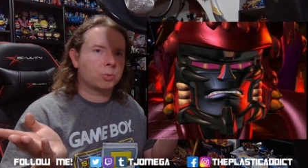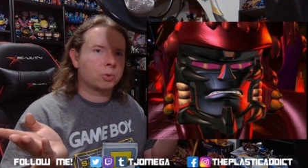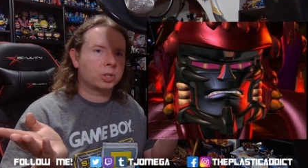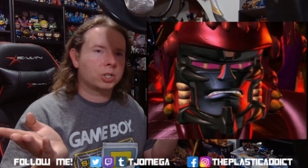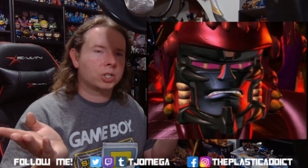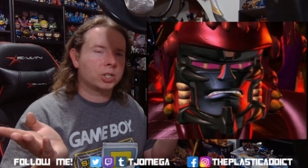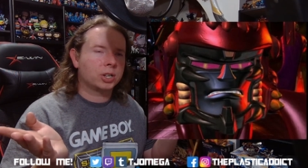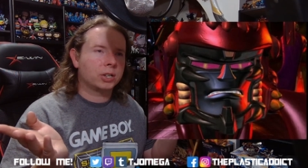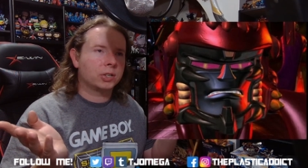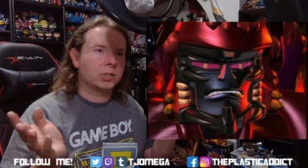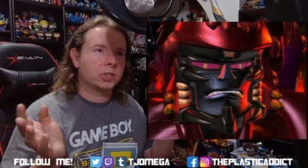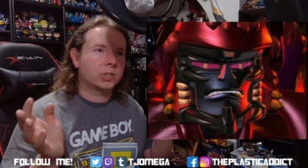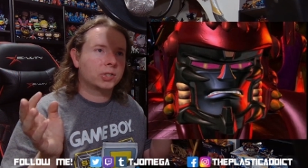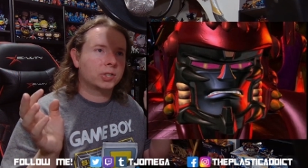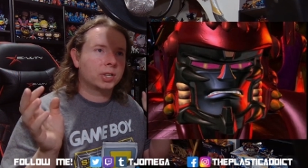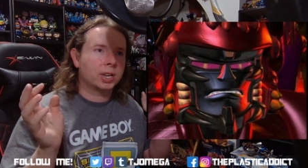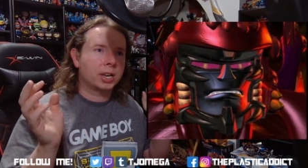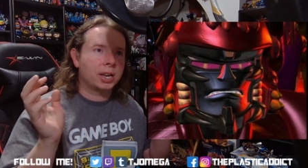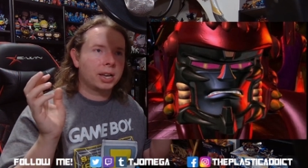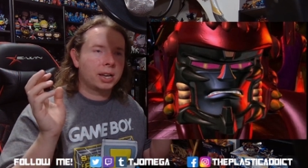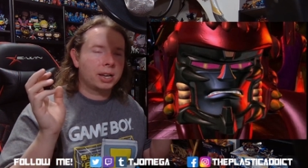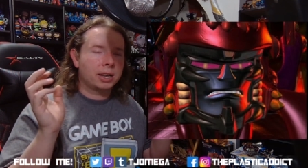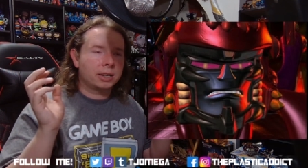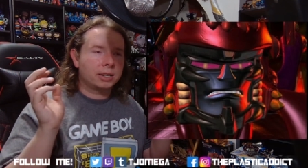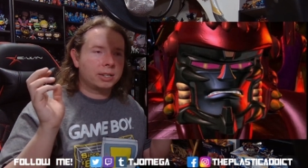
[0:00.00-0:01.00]
which is
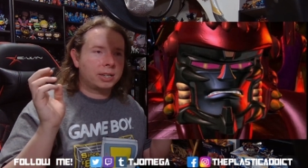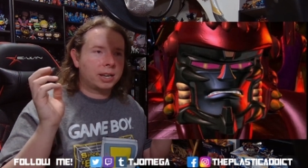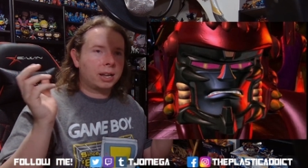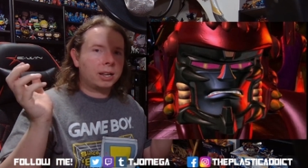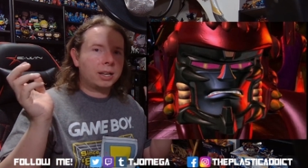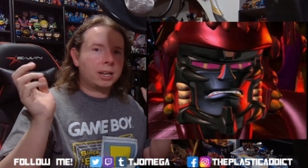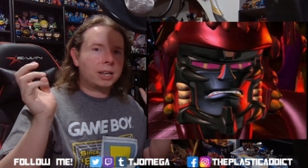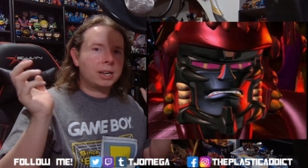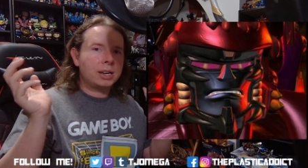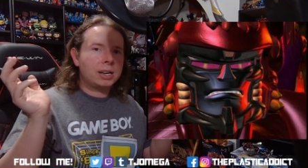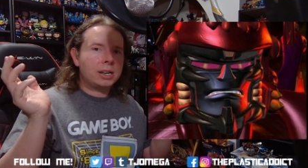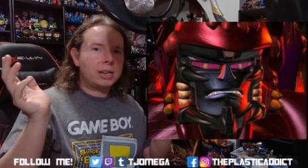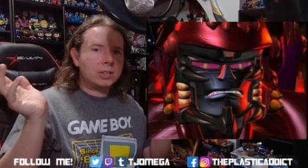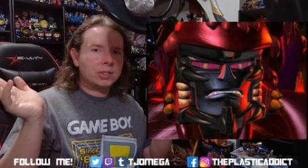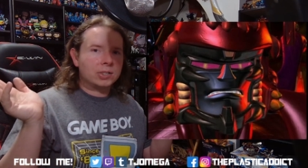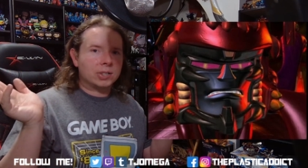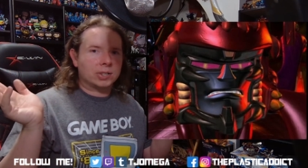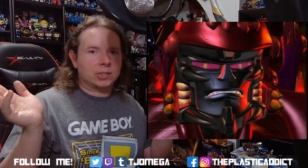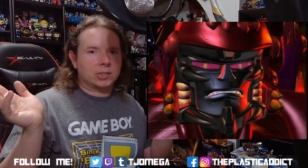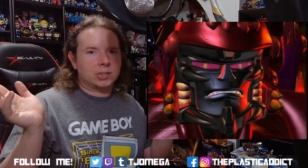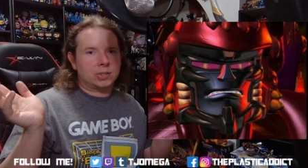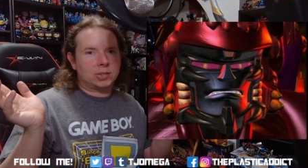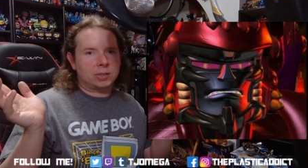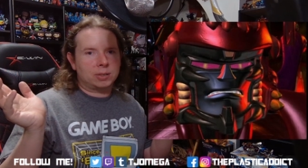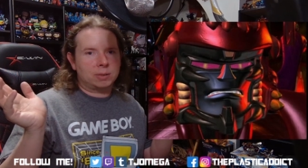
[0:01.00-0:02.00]

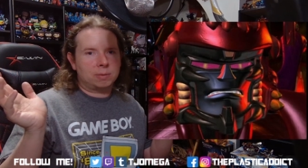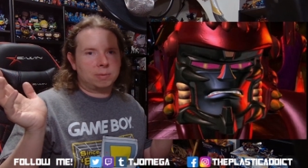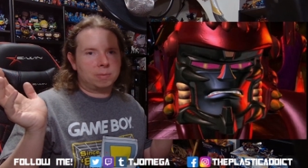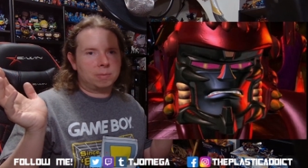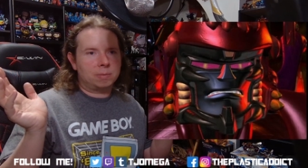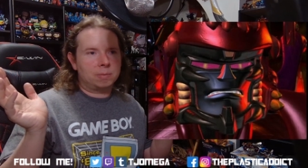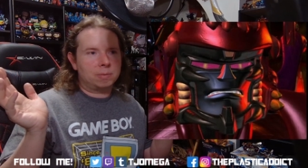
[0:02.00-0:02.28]
telekinesis.